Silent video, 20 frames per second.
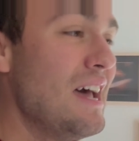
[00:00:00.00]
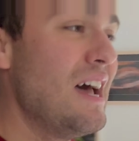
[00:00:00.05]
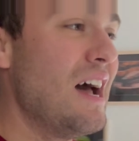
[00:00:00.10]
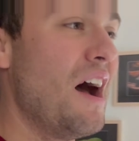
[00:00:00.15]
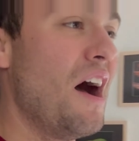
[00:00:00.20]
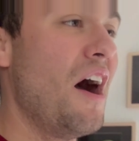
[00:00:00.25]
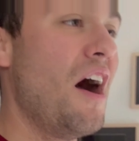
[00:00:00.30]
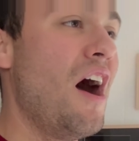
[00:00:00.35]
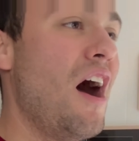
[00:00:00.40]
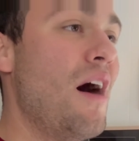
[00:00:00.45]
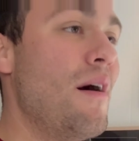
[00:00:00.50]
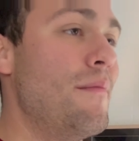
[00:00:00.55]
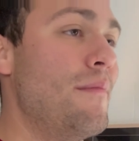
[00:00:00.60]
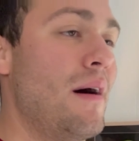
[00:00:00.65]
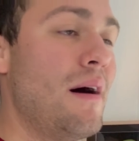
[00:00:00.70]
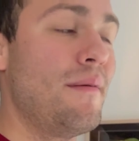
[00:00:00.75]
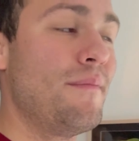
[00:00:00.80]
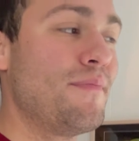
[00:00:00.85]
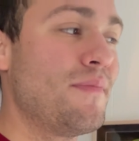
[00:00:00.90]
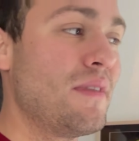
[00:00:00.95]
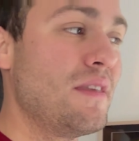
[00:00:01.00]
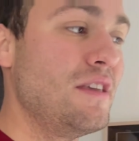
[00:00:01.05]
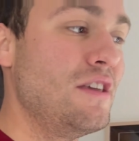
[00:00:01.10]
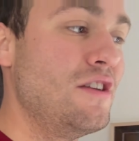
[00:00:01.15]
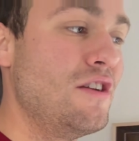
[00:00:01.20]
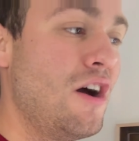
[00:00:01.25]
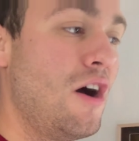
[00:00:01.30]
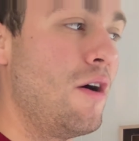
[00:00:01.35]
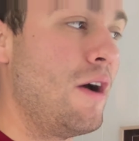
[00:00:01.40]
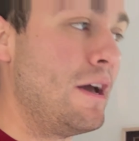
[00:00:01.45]
The
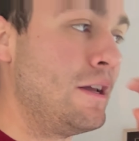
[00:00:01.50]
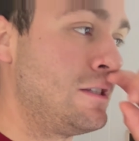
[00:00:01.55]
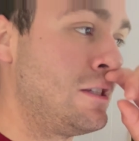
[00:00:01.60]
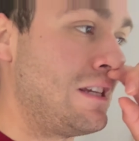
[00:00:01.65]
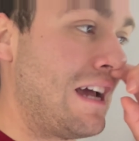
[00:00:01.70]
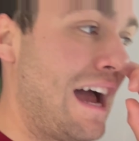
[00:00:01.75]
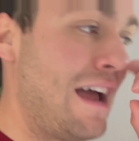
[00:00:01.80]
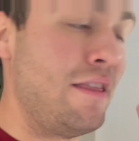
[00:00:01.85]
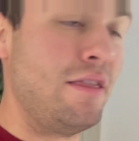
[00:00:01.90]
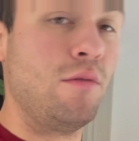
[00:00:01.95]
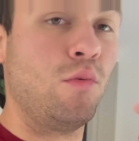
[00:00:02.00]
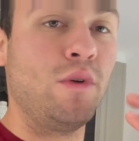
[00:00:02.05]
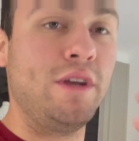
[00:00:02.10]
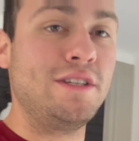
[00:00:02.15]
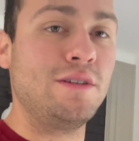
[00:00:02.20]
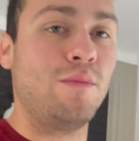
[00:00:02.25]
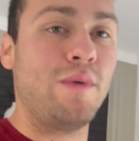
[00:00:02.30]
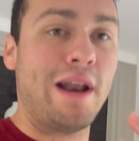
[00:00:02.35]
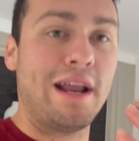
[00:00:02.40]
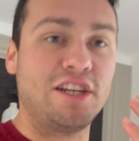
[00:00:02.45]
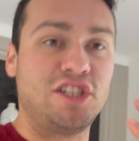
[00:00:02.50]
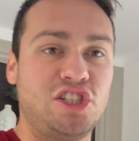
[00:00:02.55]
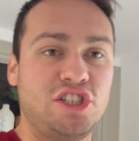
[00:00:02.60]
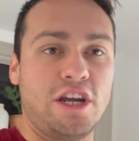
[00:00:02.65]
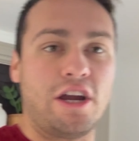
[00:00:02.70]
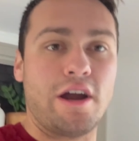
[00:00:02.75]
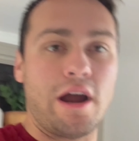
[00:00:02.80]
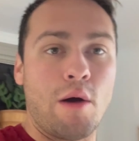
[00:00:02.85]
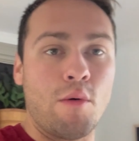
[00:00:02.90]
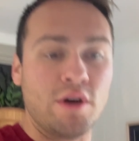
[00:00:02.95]
reason I
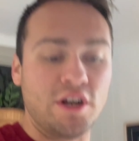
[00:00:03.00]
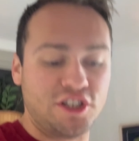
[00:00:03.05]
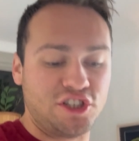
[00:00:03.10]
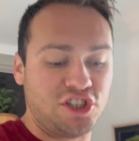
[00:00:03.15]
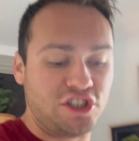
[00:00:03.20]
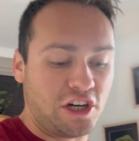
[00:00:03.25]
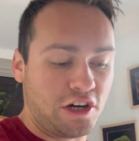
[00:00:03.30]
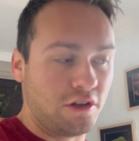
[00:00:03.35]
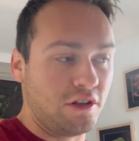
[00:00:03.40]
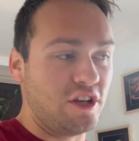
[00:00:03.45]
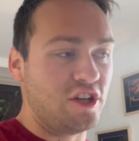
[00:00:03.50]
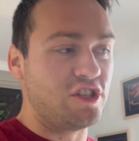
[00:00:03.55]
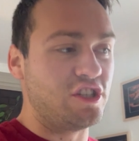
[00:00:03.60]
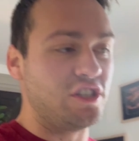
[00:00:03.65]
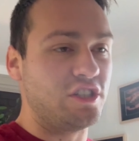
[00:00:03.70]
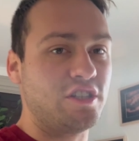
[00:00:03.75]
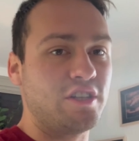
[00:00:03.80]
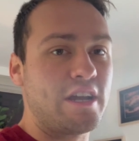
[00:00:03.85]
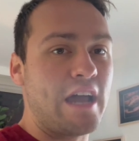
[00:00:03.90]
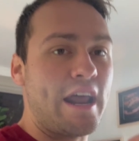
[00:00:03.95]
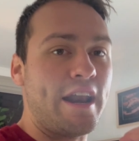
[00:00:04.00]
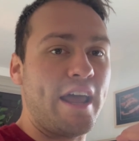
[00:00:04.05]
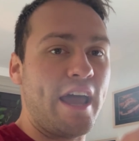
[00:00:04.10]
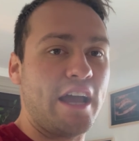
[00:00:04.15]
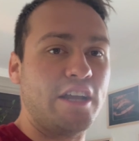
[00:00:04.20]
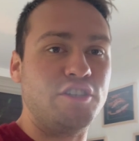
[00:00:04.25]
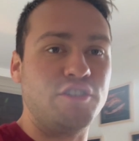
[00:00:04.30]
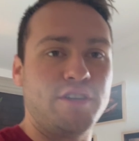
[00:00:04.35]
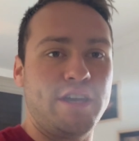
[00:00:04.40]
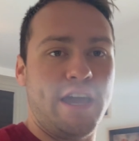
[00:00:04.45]
want to share this is to kind of
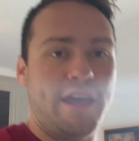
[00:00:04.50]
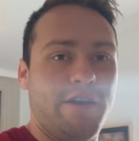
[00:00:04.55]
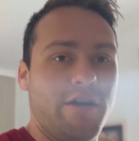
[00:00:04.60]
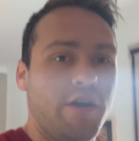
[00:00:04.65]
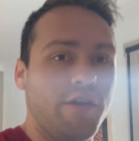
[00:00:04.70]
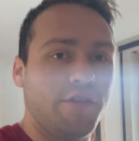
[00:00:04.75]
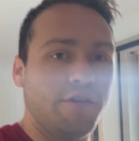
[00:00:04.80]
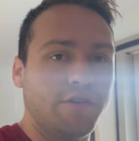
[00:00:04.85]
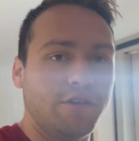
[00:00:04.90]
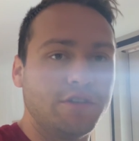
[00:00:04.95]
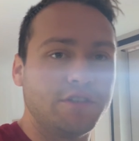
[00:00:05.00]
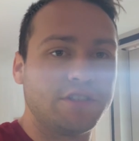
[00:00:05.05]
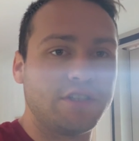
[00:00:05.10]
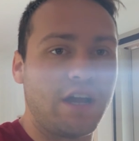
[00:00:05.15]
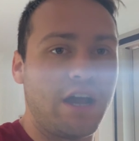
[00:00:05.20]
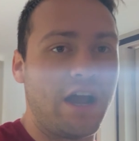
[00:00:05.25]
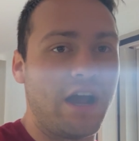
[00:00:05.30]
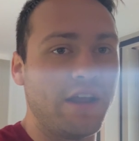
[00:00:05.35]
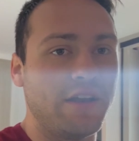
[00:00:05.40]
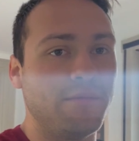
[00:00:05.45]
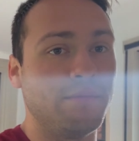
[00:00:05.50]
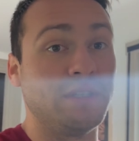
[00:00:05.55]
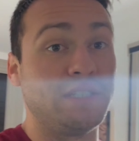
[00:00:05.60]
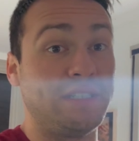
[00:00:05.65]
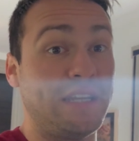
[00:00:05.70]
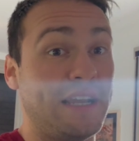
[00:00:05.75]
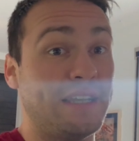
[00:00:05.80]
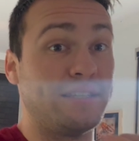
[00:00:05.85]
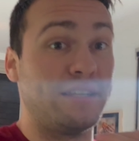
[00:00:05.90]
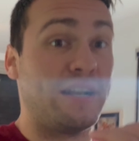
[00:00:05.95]
educate others on
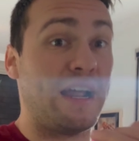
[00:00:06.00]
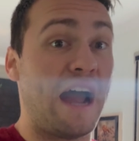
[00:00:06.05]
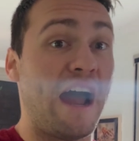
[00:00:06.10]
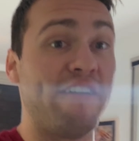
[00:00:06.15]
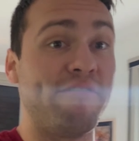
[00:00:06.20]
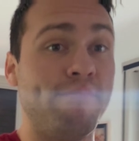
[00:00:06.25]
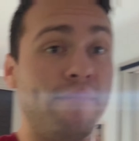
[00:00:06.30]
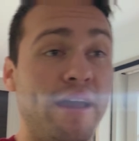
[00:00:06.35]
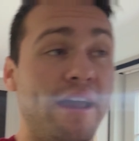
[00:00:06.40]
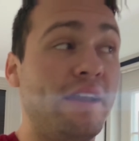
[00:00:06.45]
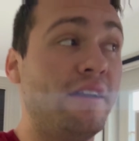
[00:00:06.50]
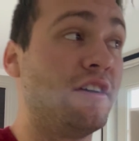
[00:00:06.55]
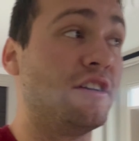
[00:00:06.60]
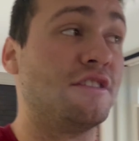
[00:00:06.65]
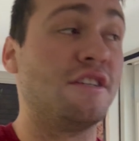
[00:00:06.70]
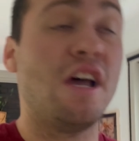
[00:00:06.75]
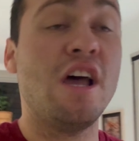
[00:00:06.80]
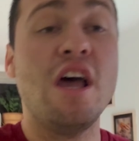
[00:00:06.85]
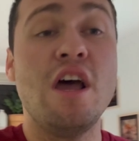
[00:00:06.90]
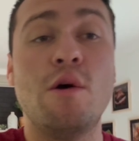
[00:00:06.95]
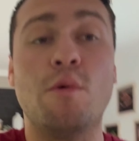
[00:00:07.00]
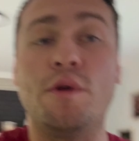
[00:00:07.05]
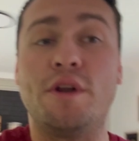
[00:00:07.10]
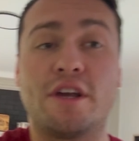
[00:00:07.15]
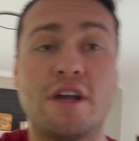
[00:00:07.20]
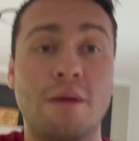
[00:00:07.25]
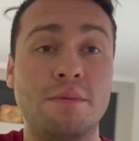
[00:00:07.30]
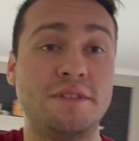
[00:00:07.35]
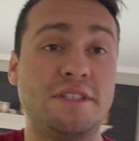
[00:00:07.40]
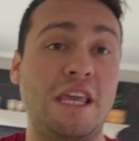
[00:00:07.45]
mistakes that I've made, because when it
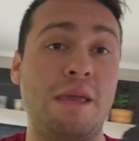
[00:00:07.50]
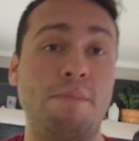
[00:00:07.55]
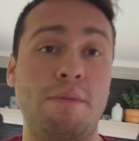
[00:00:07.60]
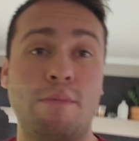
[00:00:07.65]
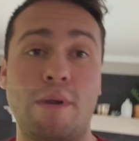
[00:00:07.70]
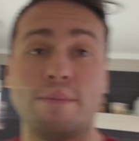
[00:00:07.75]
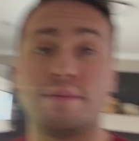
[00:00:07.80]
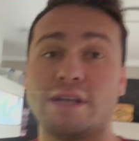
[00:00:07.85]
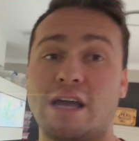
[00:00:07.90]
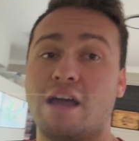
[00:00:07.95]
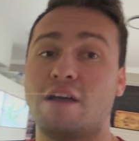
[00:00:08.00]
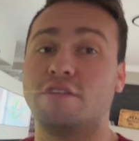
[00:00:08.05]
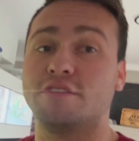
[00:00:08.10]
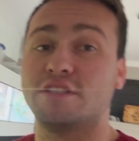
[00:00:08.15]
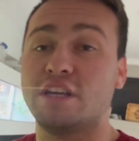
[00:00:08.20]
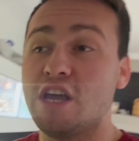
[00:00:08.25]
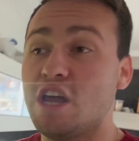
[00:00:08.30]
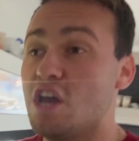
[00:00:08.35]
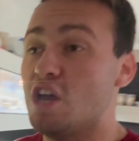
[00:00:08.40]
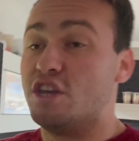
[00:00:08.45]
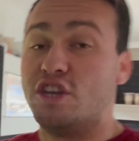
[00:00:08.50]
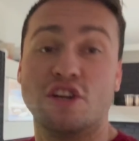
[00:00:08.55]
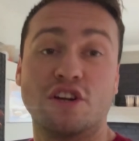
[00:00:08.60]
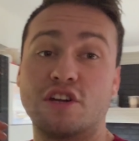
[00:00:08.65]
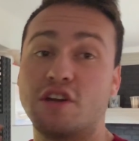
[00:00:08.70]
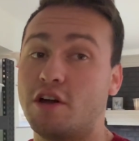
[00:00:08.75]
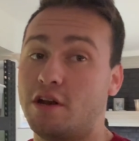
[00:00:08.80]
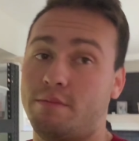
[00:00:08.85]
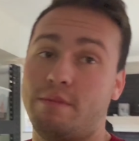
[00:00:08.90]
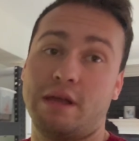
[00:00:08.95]
comes to keeping reptiles, you're
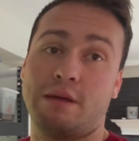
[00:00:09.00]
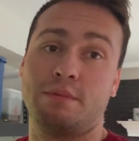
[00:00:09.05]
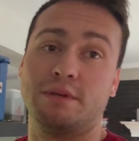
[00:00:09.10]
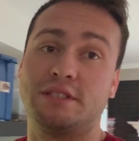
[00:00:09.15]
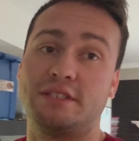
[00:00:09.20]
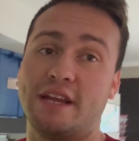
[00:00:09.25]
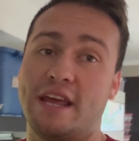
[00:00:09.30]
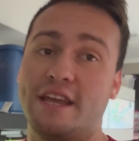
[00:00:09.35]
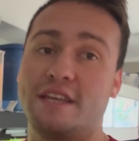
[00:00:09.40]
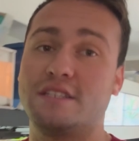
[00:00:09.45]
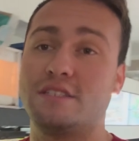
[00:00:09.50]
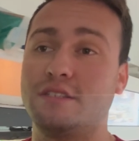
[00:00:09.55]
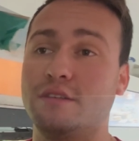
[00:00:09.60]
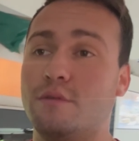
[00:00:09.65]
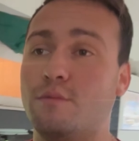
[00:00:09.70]
going to make mistakes.